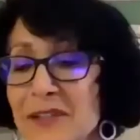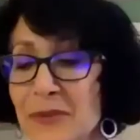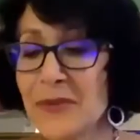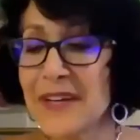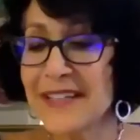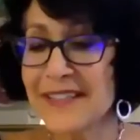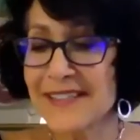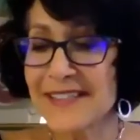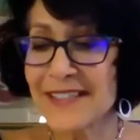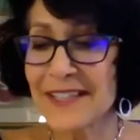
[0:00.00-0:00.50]

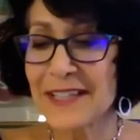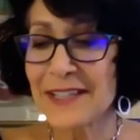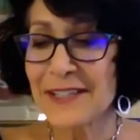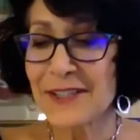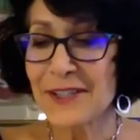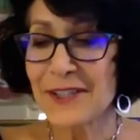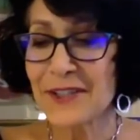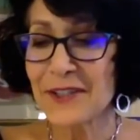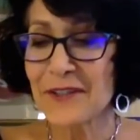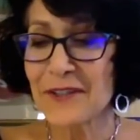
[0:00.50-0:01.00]

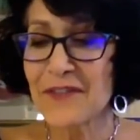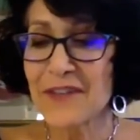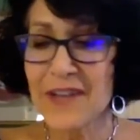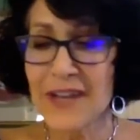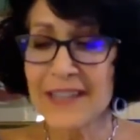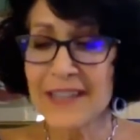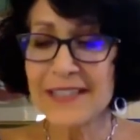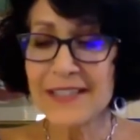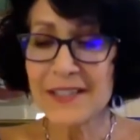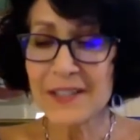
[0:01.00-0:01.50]
translation of
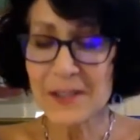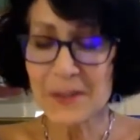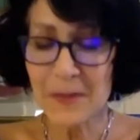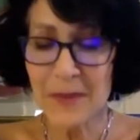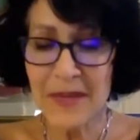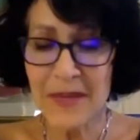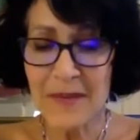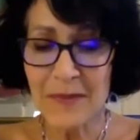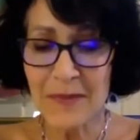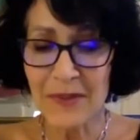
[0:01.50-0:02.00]
nicest
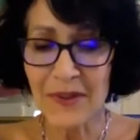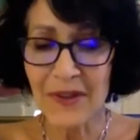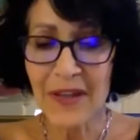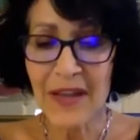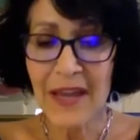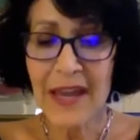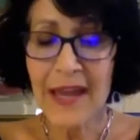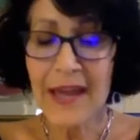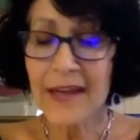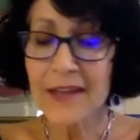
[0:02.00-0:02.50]
people
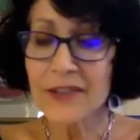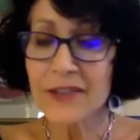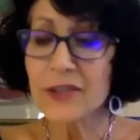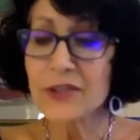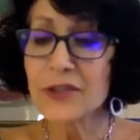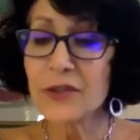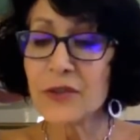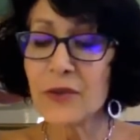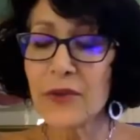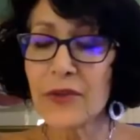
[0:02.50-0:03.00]
had to
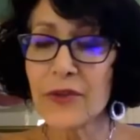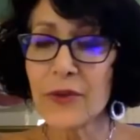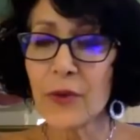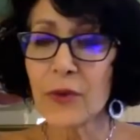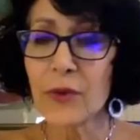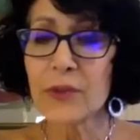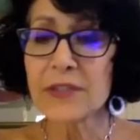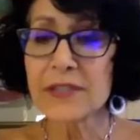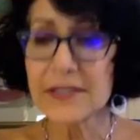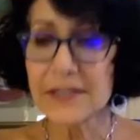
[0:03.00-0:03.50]
do with
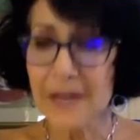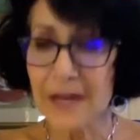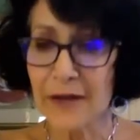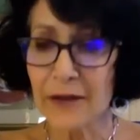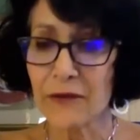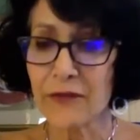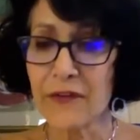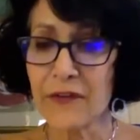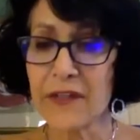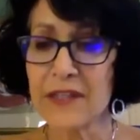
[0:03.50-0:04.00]
your
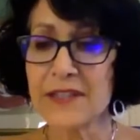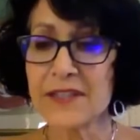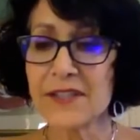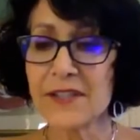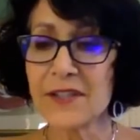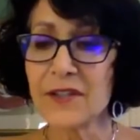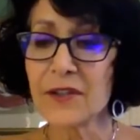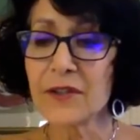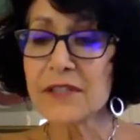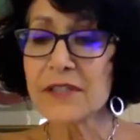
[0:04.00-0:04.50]
sacrifice,
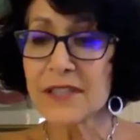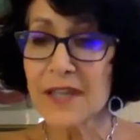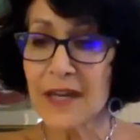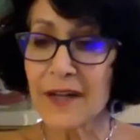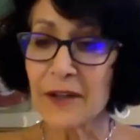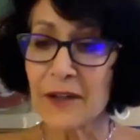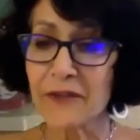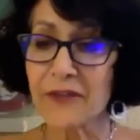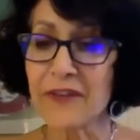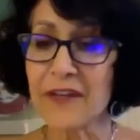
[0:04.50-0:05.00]
and your
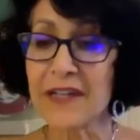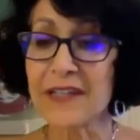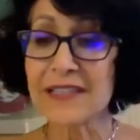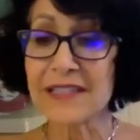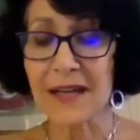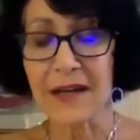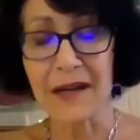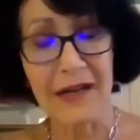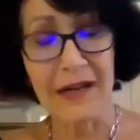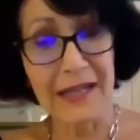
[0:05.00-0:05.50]
sacrifice,
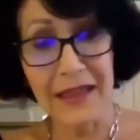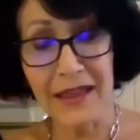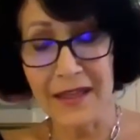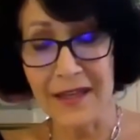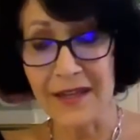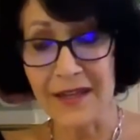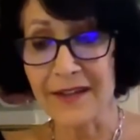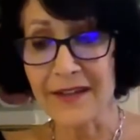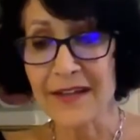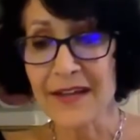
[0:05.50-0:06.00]
I
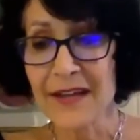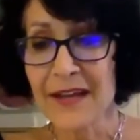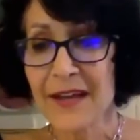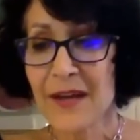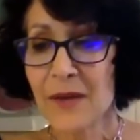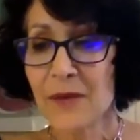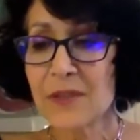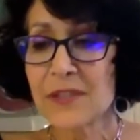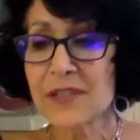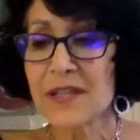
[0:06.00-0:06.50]
think,
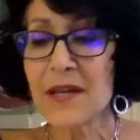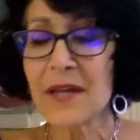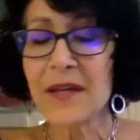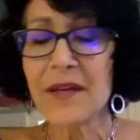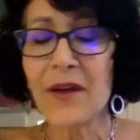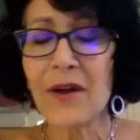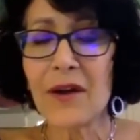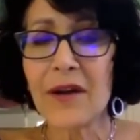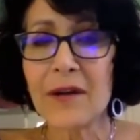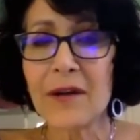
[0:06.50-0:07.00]
was that
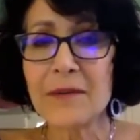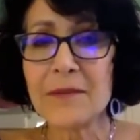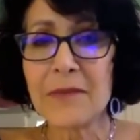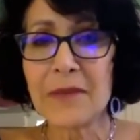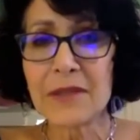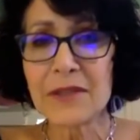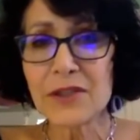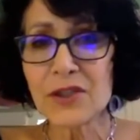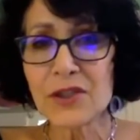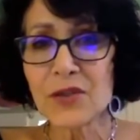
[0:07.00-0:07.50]
on
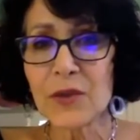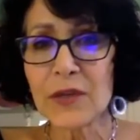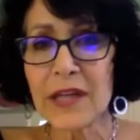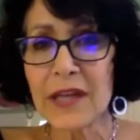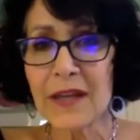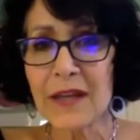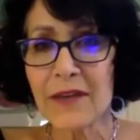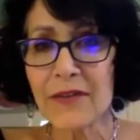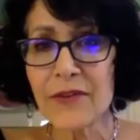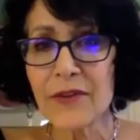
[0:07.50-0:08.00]
March
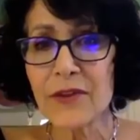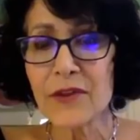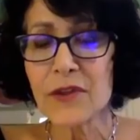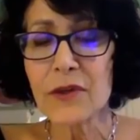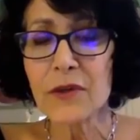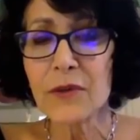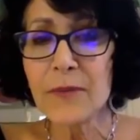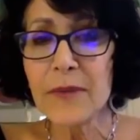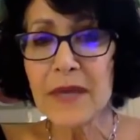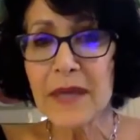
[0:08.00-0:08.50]
20th,
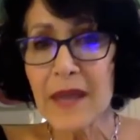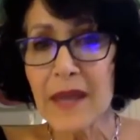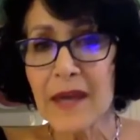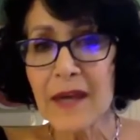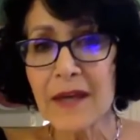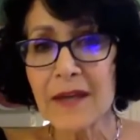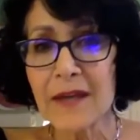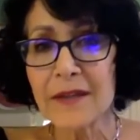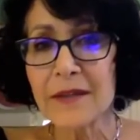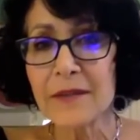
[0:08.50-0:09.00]
you
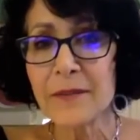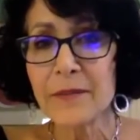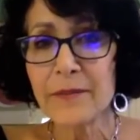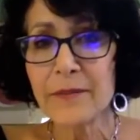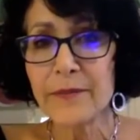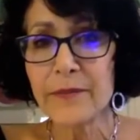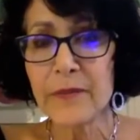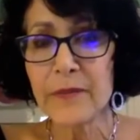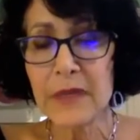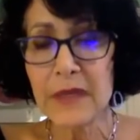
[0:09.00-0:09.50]
began,
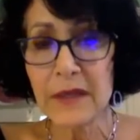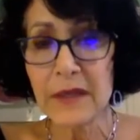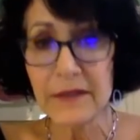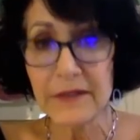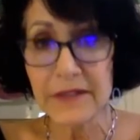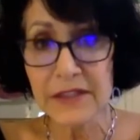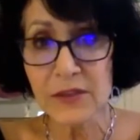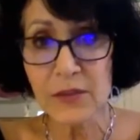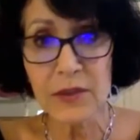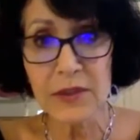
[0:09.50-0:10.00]
and
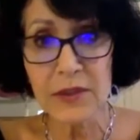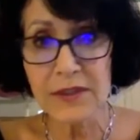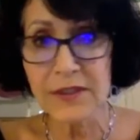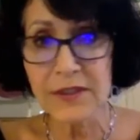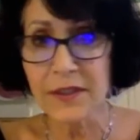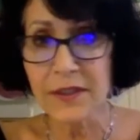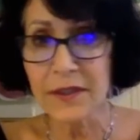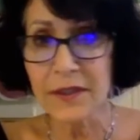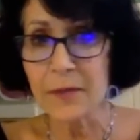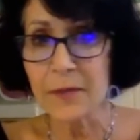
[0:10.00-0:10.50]
this
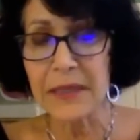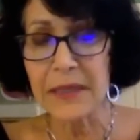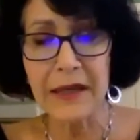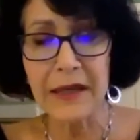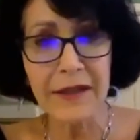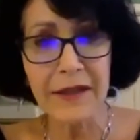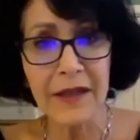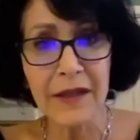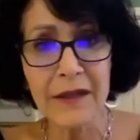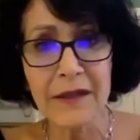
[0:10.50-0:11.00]
was at the
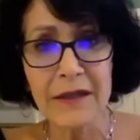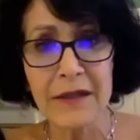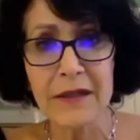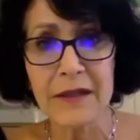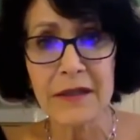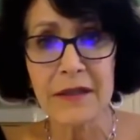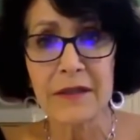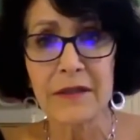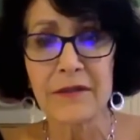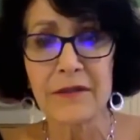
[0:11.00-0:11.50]
beginning
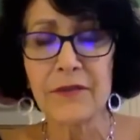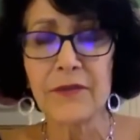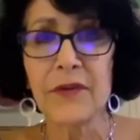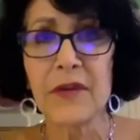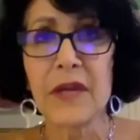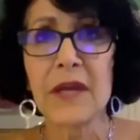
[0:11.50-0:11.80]
of